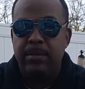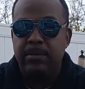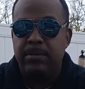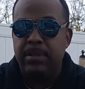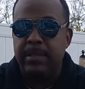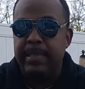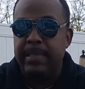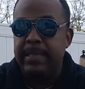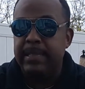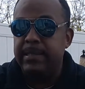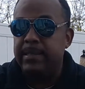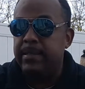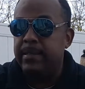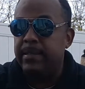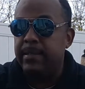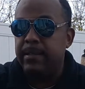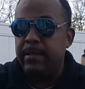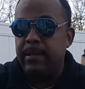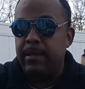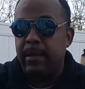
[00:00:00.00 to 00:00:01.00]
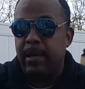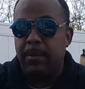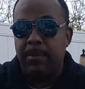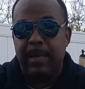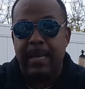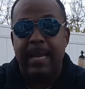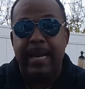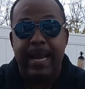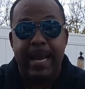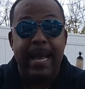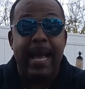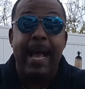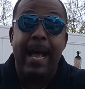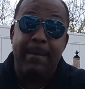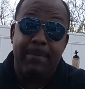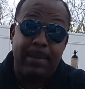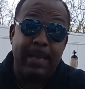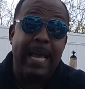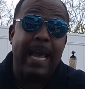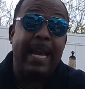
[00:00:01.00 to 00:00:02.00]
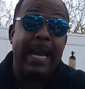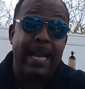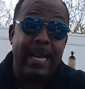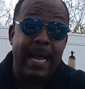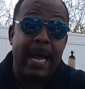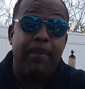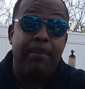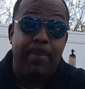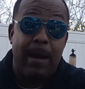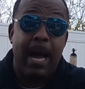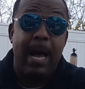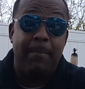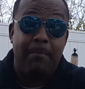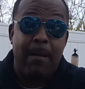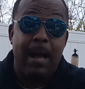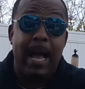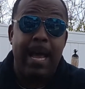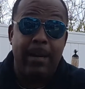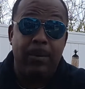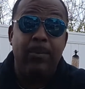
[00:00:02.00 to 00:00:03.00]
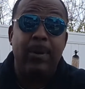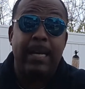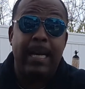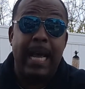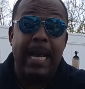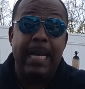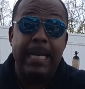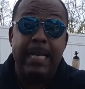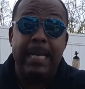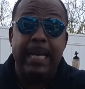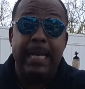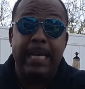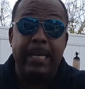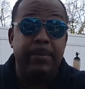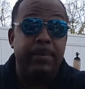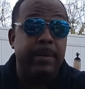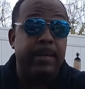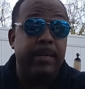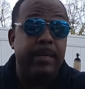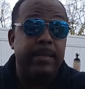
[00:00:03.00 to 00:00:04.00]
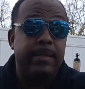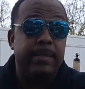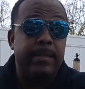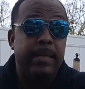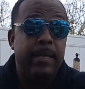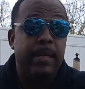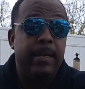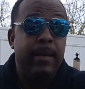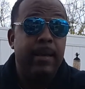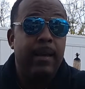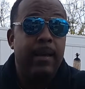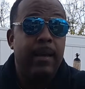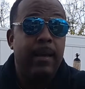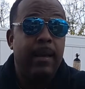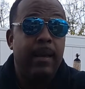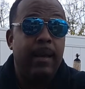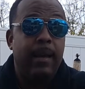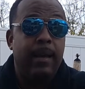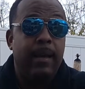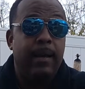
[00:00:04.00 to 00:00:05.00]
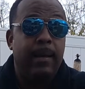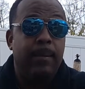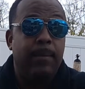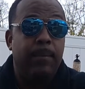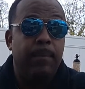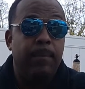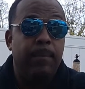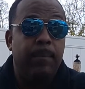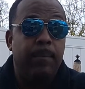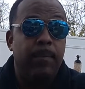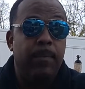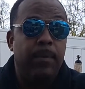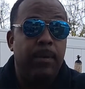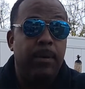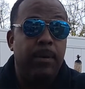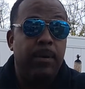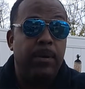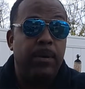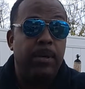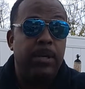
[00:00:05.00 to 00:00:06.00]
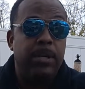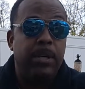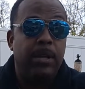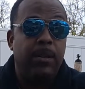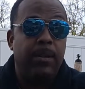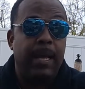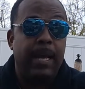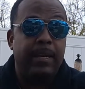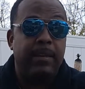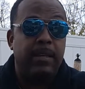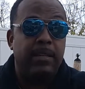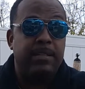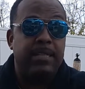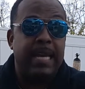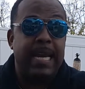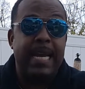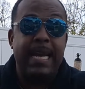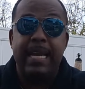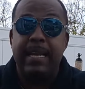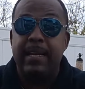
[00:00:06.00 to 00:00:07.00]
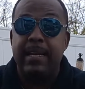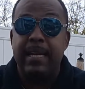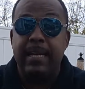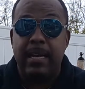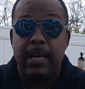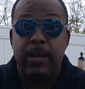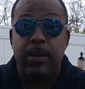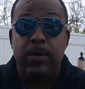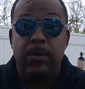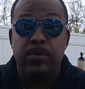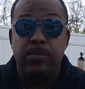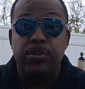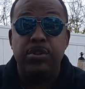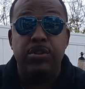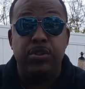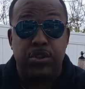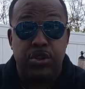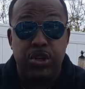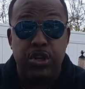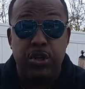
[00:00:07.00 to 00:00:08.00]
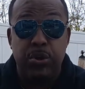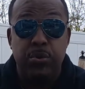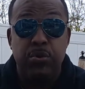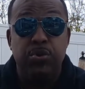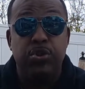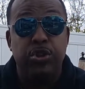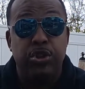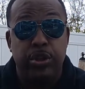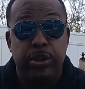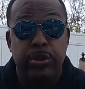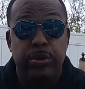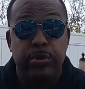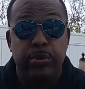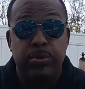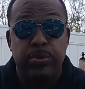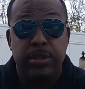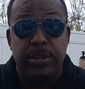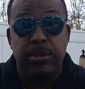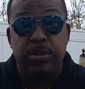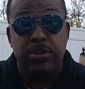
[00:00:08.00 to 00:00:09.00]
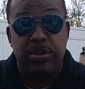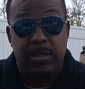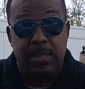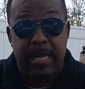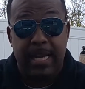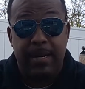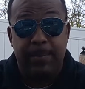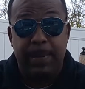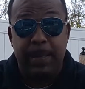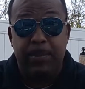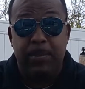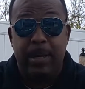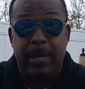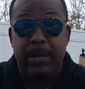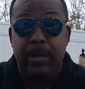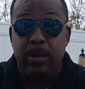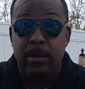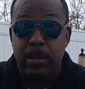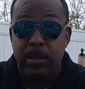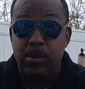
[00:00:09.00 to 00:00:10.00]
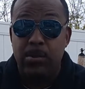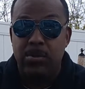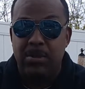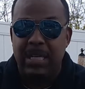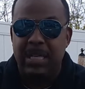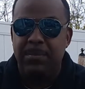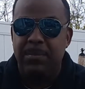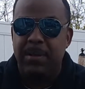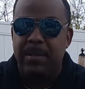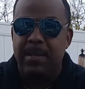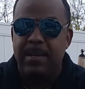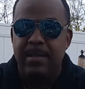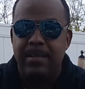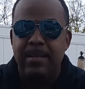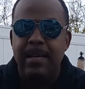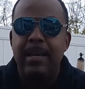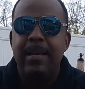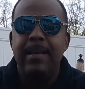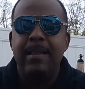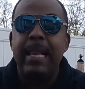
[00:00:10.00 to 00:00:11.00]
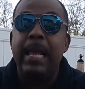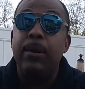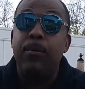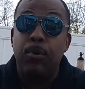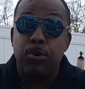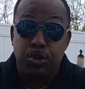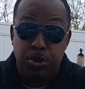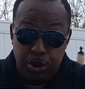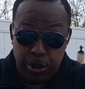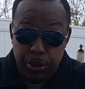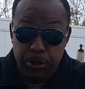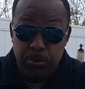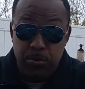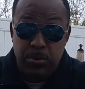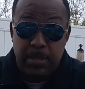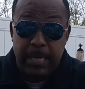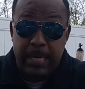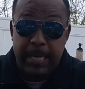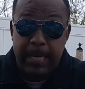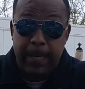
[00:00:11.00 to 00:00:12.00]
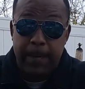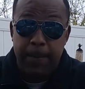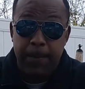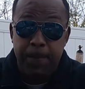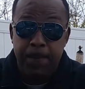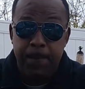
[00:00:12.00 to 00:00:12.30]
jeez. I'm glad I not bought mine when I did, because like the saying goes, you snooze, you lose. And there's a lot of people out here losing because they were snoozing.